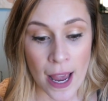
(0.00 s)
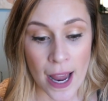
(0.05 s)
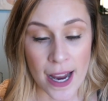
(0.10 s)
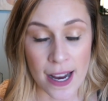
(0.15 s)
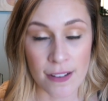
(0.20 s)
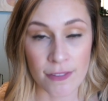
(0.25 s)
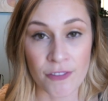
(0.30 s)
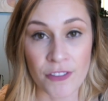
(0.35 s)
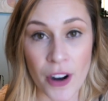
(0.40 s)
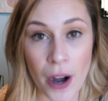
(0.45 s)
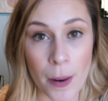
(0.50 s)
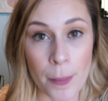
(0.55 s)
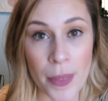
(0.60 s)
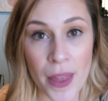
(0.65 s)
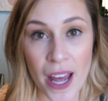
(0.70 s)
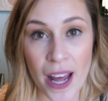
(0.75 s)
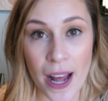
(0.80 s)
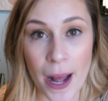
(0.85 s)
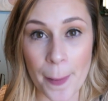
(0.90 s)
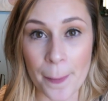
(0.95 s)
And from
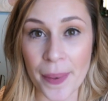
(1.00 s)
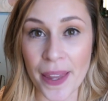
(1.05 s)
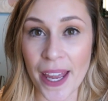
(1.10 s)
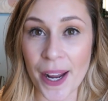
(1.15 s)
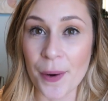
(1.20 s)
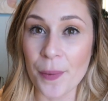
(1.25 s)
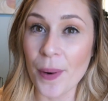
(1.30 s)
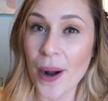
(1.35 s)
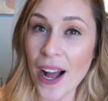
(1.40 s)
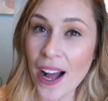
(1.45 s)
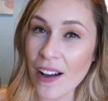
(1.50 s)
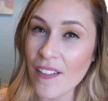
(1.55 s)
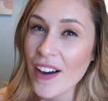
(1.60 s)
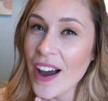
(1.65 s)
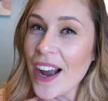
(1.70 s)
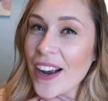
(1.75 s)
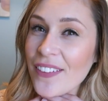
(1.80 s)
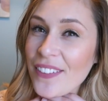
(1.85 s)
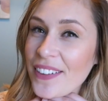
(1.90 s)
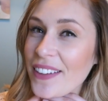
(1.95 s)
that, I'm like, wow,
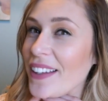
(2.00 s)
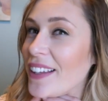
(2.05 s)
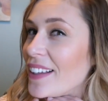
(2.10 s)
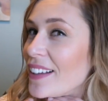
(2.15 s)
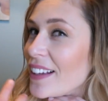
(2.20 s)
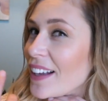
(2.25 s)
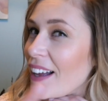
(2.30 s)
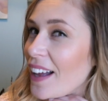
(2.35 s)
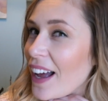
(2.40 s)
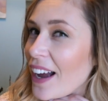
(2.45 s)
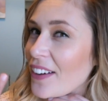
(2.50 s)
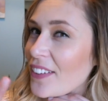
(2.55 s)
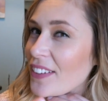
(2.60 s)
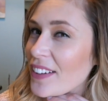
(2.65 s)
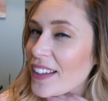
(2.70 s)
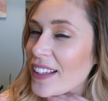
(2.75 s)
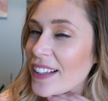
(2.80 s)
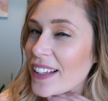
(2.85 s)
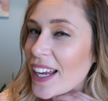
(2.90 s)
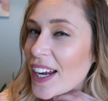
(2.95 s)
I really, I
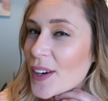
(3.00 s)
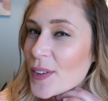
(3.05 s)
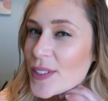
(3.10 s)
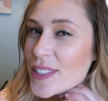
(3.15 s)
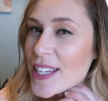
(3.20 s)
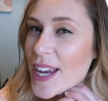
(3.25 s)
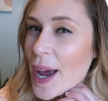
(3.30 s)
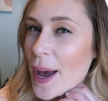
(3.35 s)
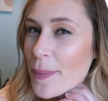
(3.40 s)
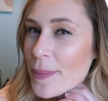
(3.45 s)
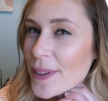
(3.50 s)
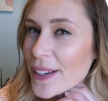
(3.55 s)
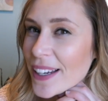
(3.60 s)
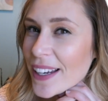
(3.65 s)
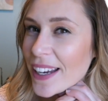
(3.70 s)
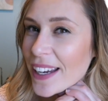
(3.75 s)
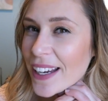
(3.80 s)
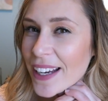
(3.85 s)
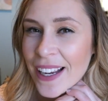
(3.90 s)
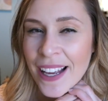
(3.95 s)
really like what's
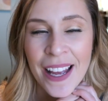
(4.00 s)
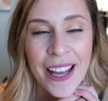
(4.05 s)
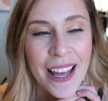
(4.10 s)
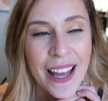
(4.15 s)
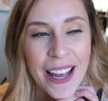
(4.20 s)
happening.